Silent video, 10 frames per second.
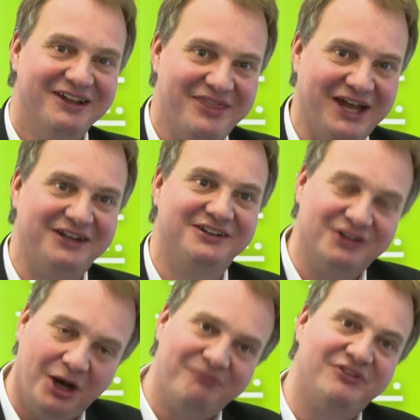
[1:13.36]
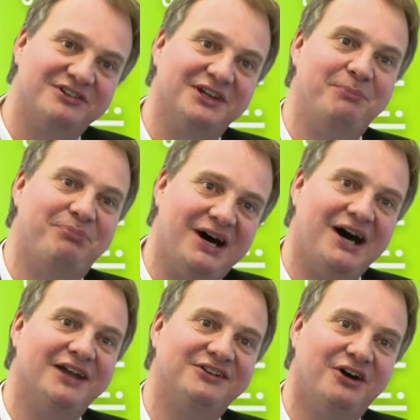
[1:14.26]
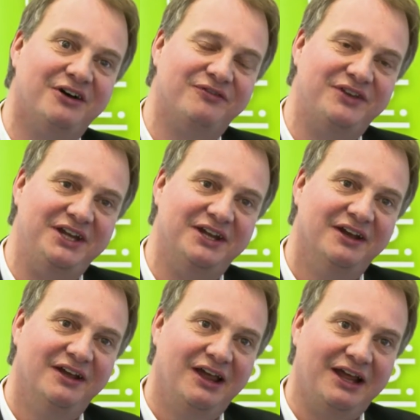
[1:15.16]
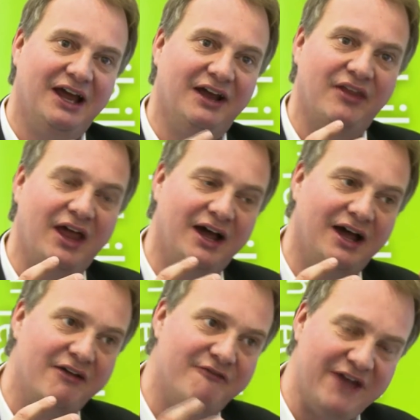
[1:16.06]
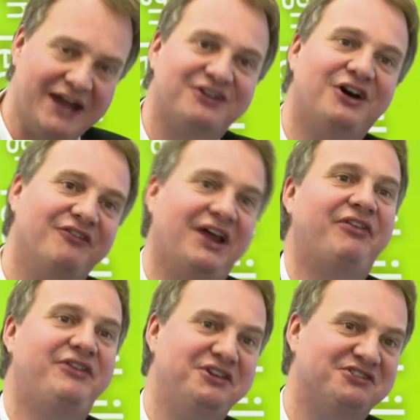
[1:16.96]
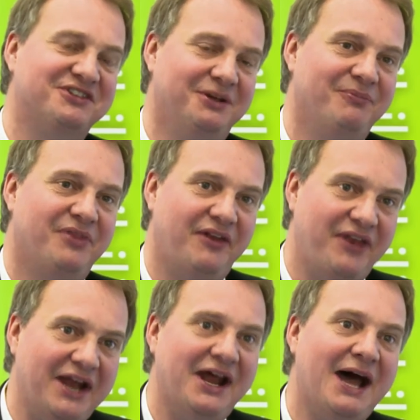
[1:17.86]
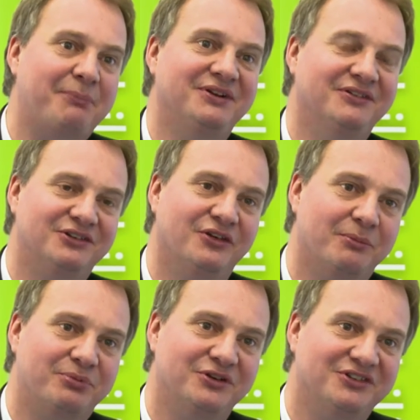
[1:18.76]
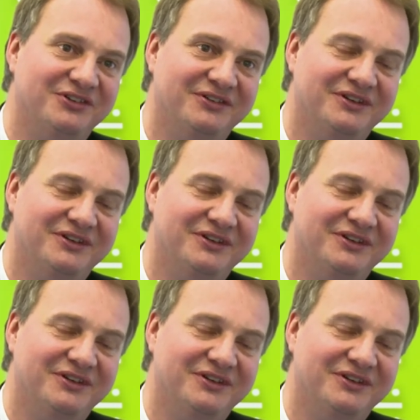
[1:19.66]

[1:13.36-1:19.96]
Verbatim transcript: that it's obviously part of the uh, uh, effect of that system that that happens to the person.